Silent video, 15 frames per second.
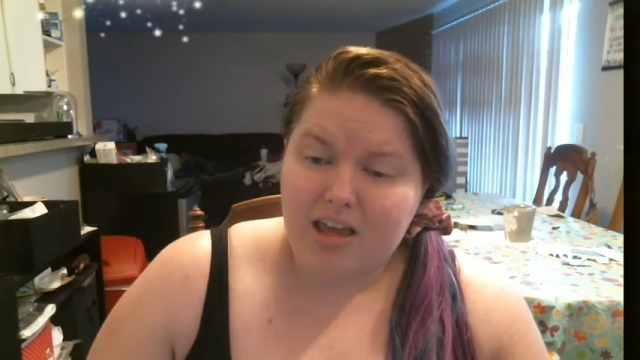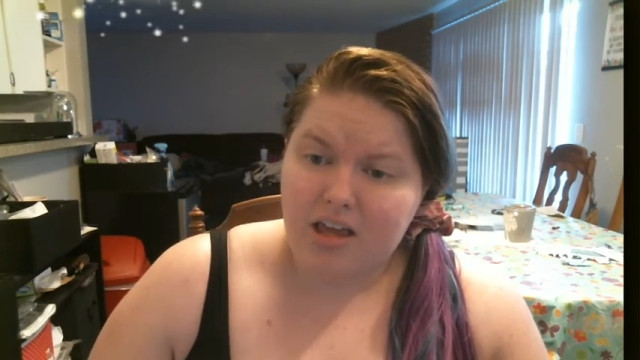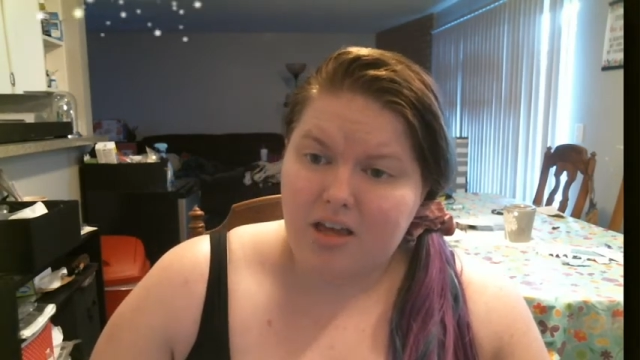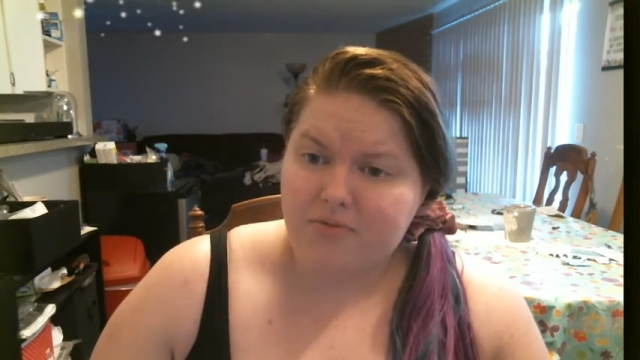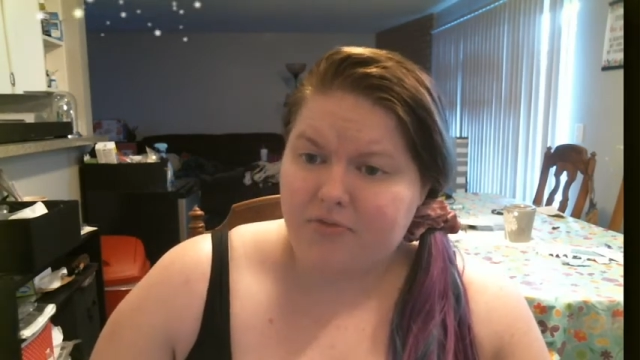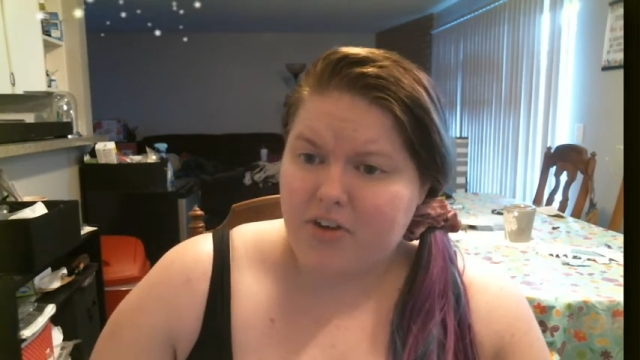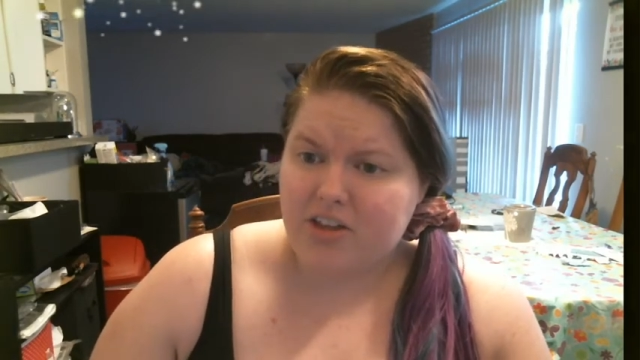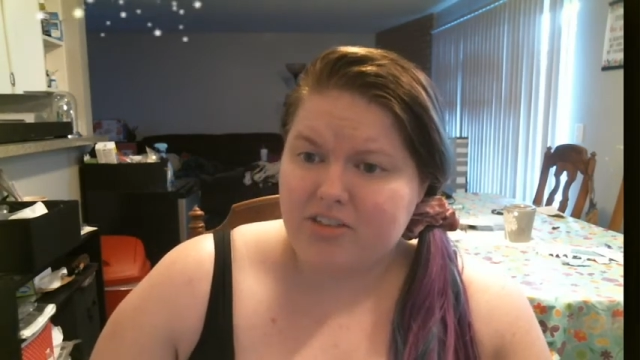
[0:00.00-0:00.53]
If
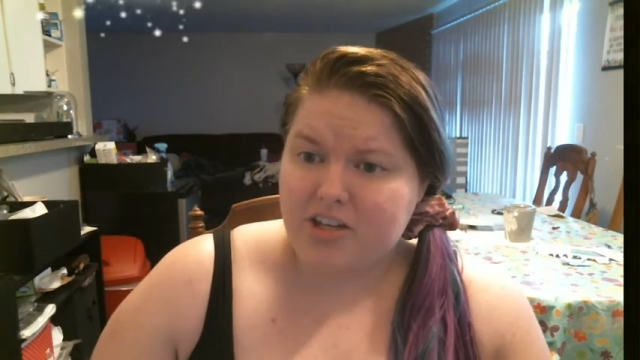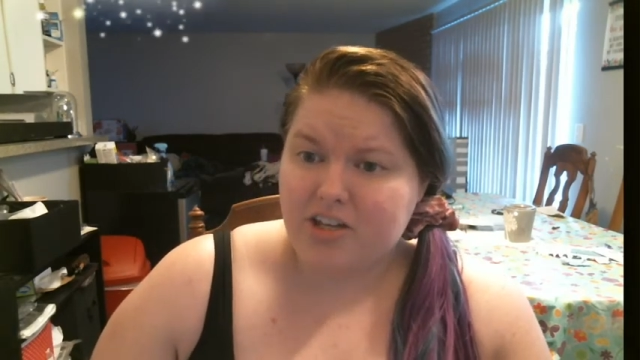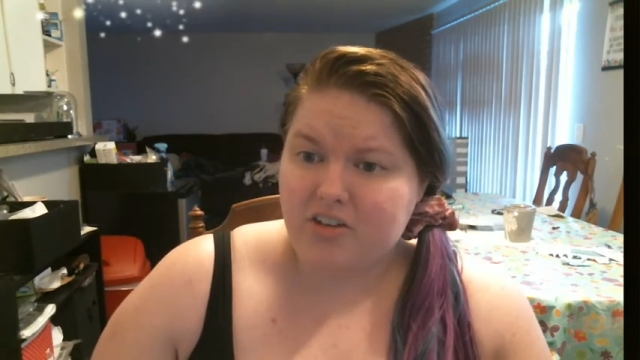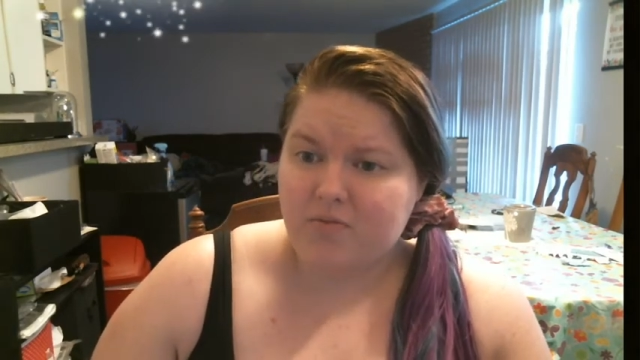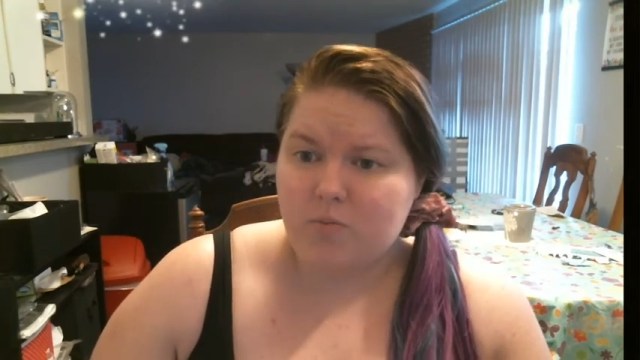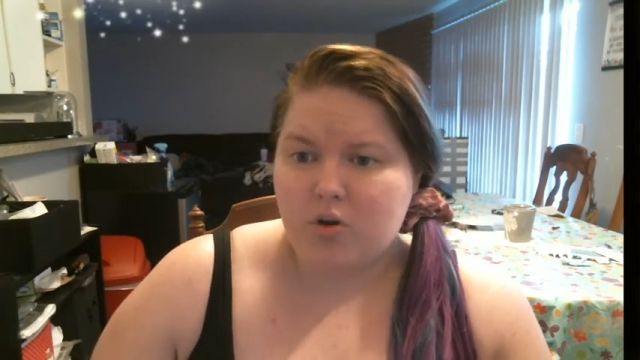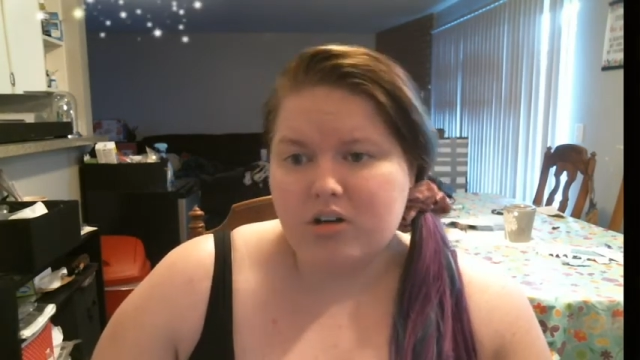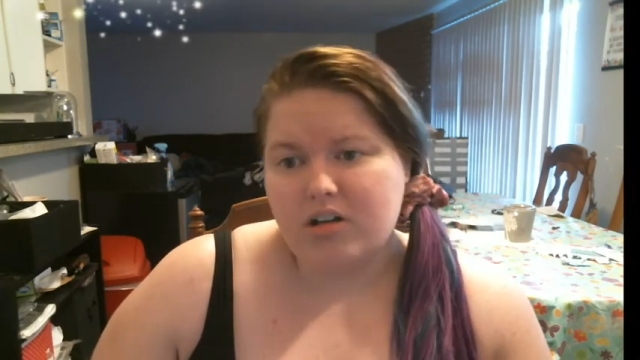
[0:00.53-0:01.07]
I think
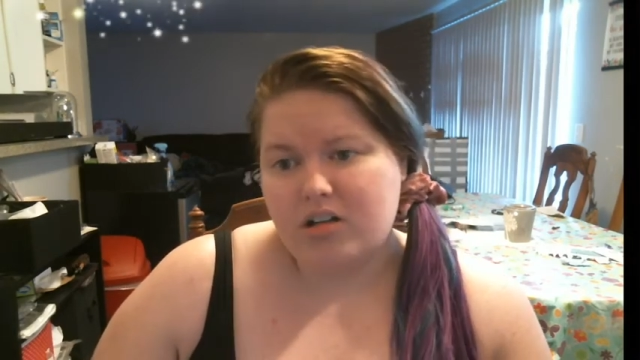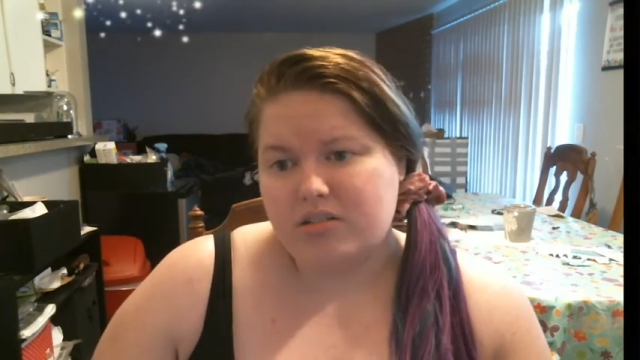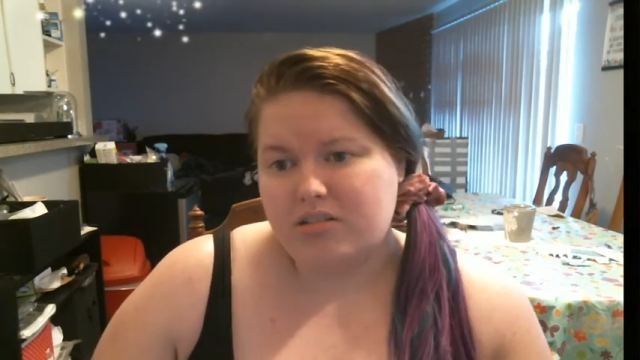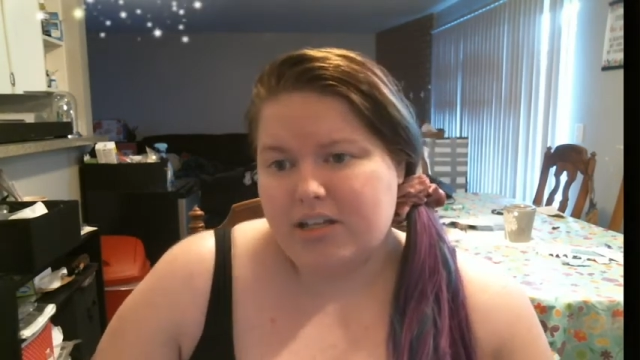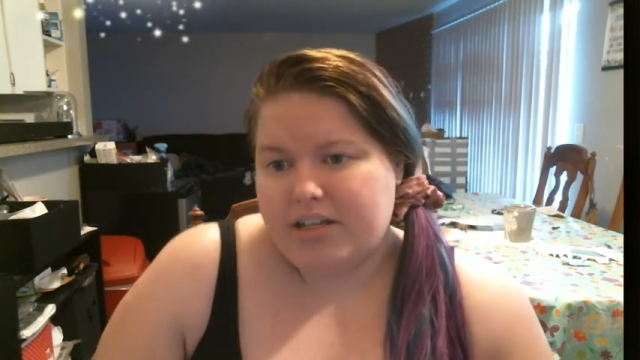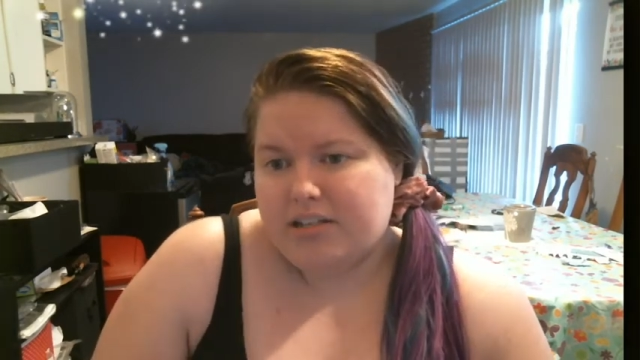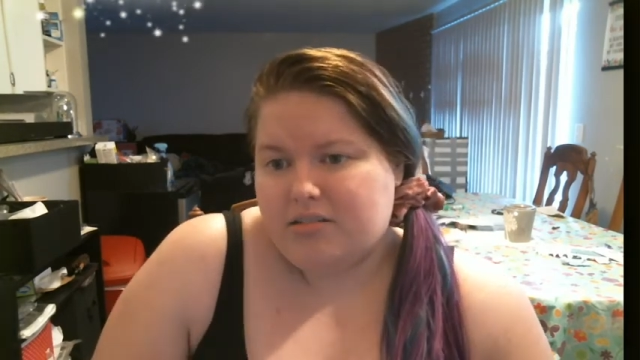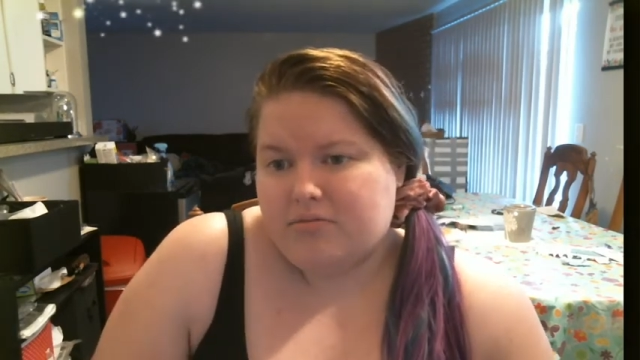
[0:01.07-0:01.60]
of more,
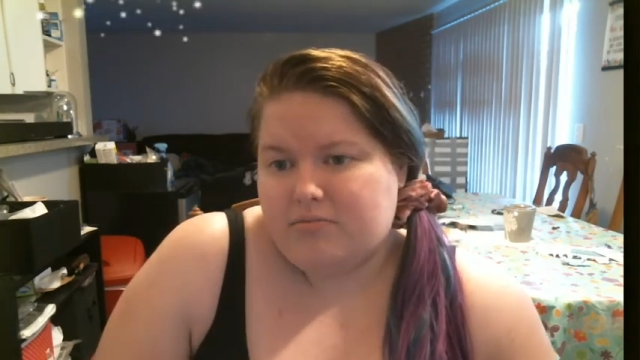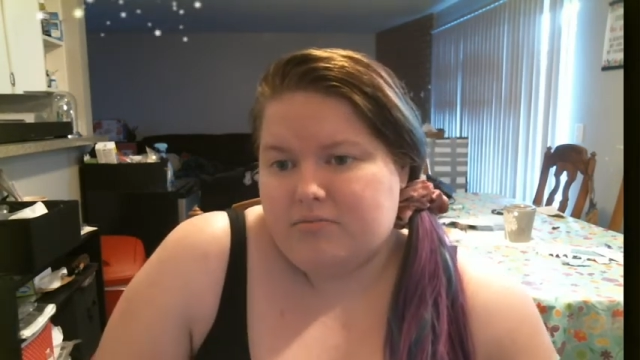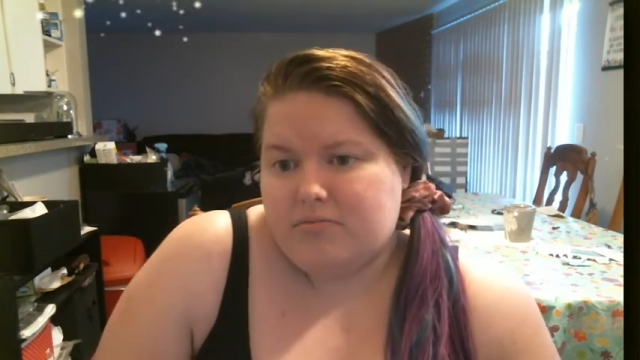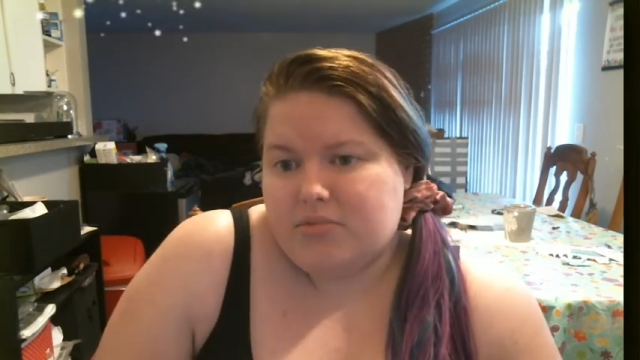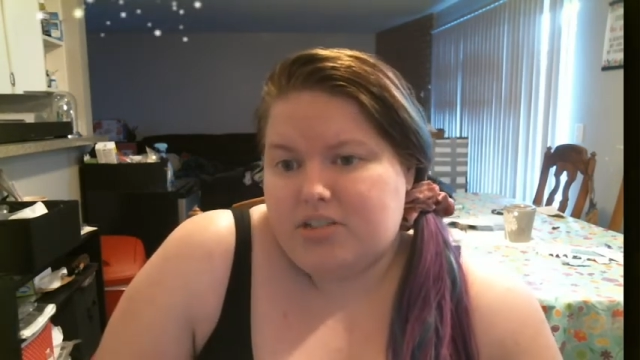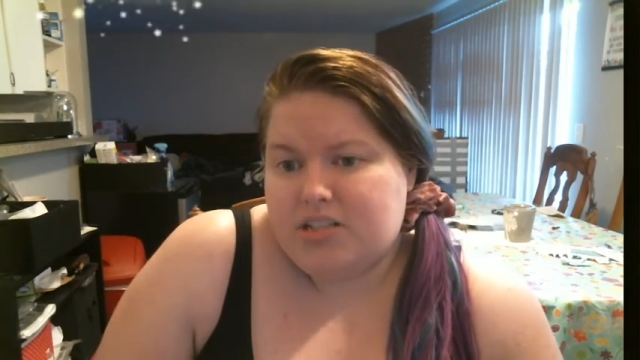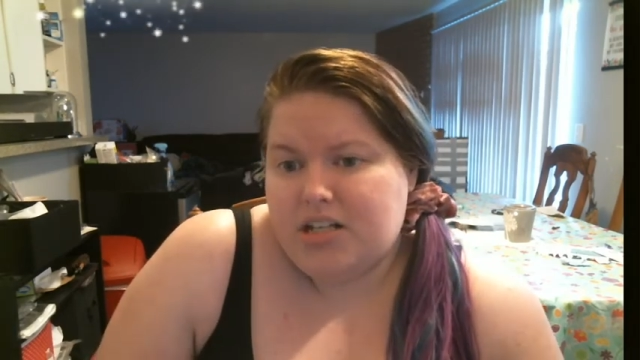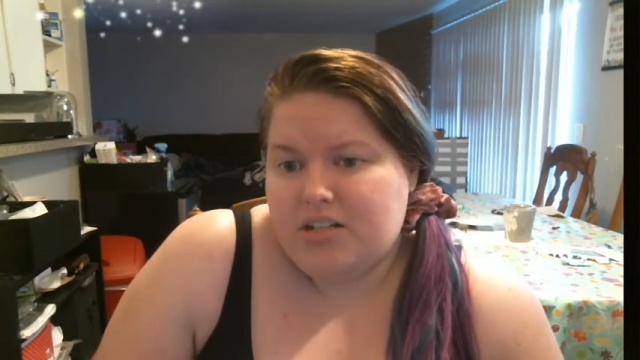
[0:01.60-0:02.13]
like,
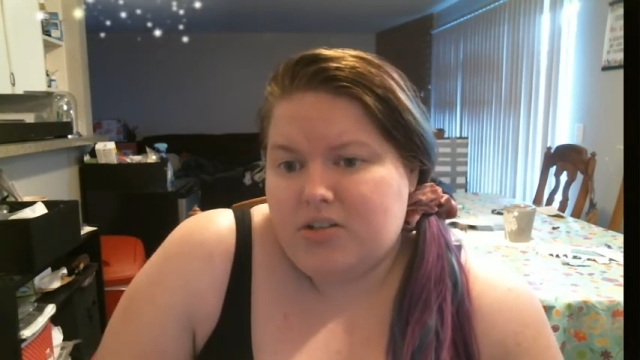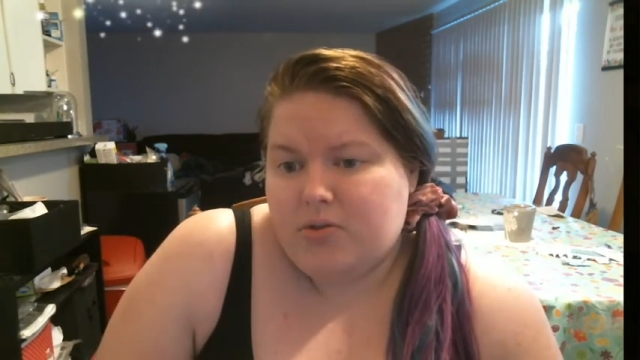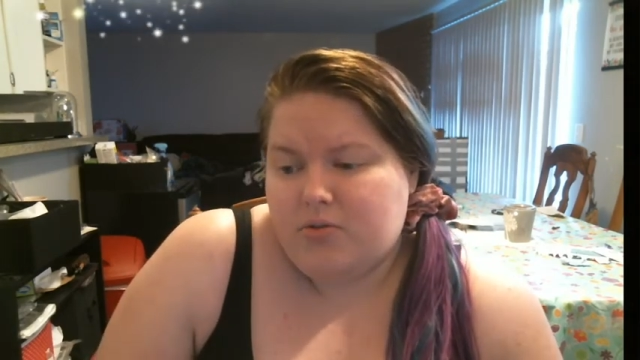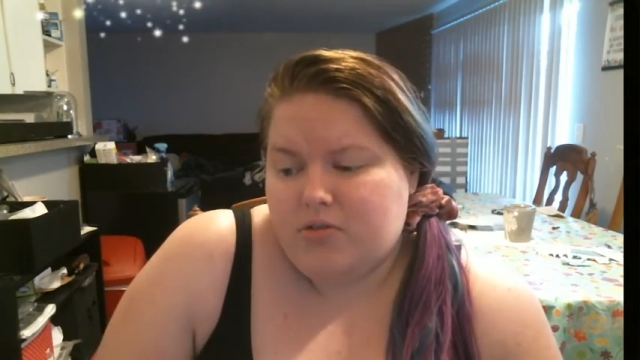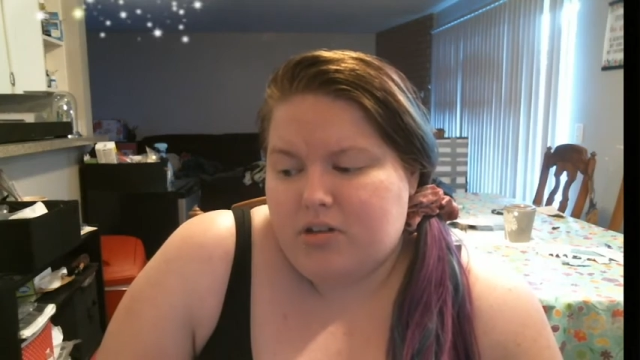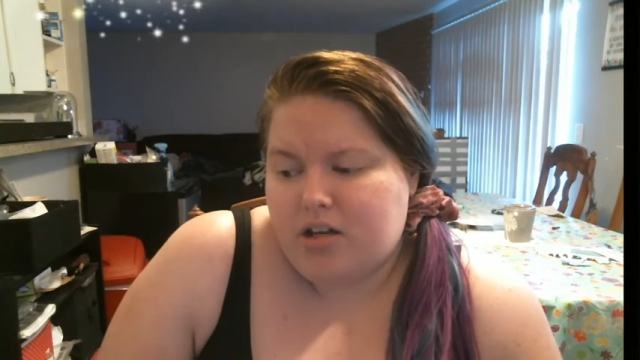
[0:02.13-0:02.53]
stay tuned.